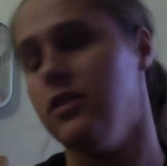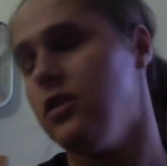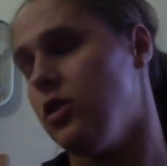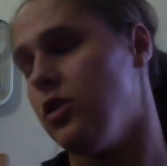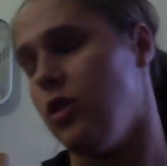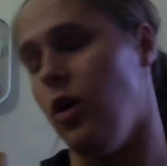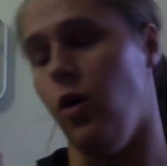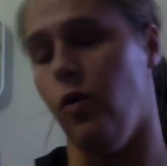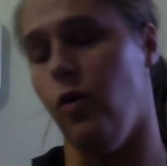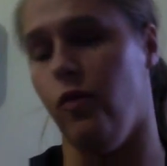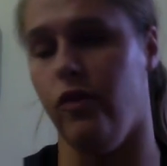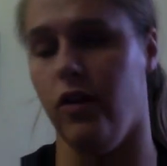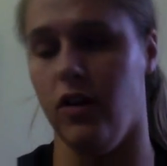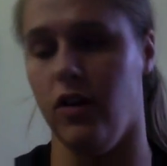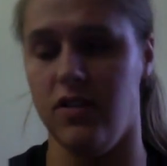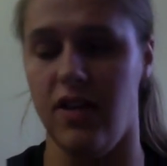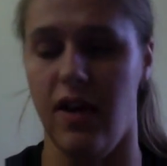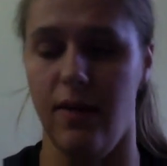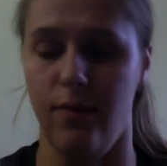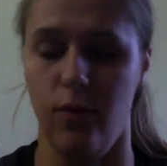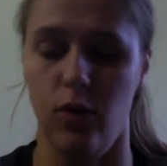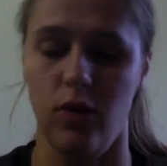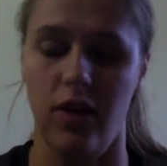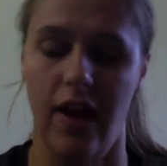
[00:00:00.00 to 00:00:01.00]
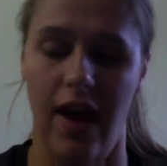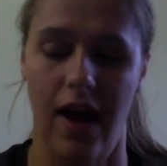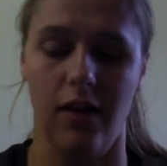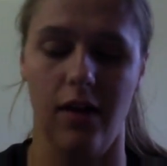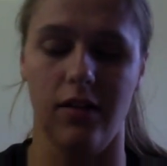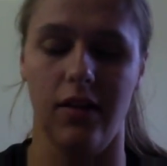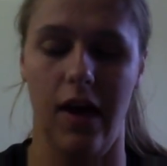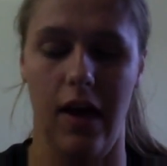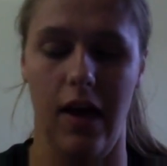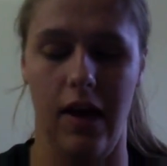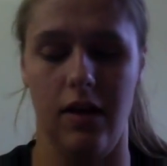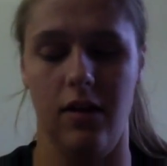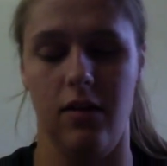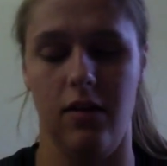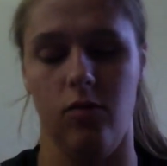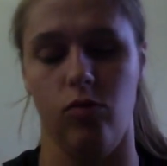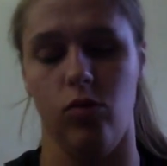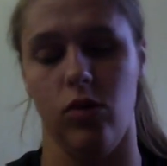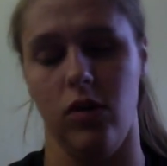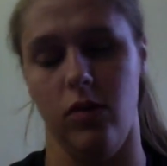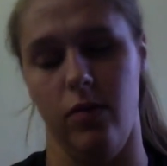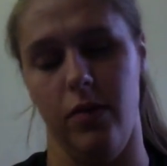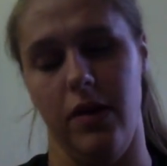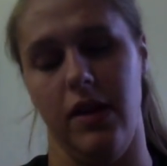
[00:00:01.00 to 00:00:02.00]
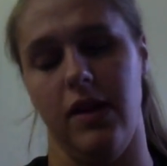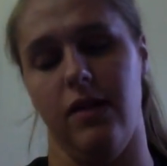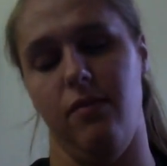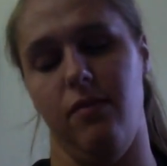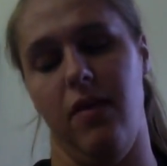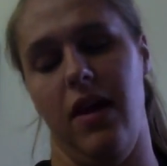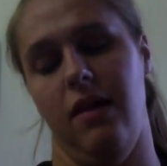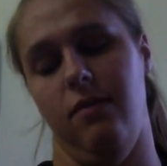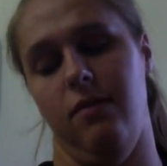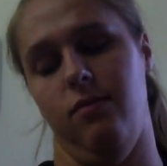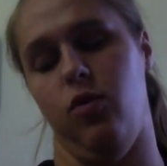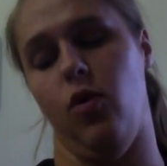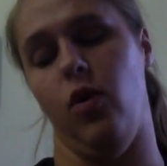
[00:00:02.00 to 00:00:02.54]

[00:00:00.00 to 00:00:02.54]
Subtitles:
So for example, the outline would be the main